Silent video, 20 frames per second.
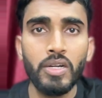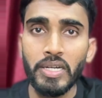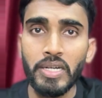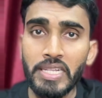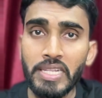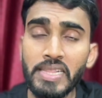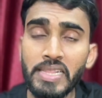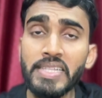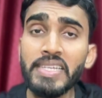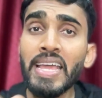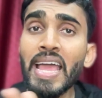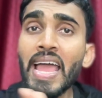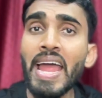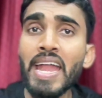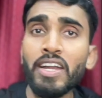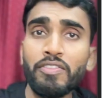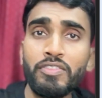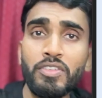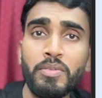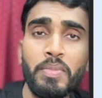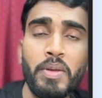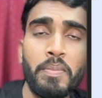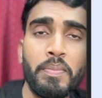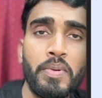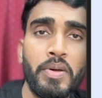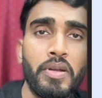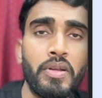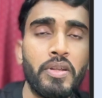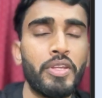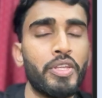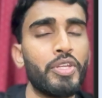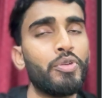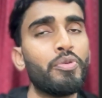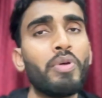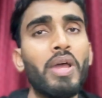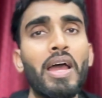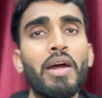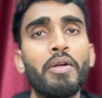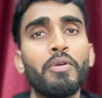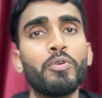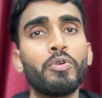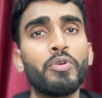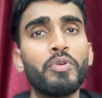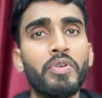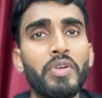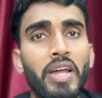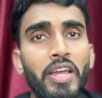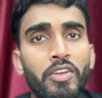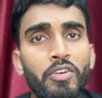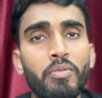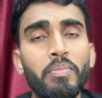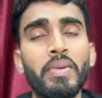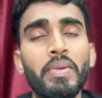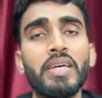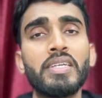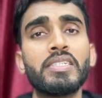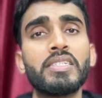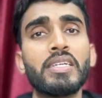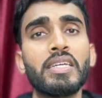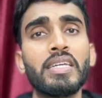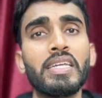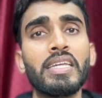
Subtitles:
till the end of the paper, you have to try your best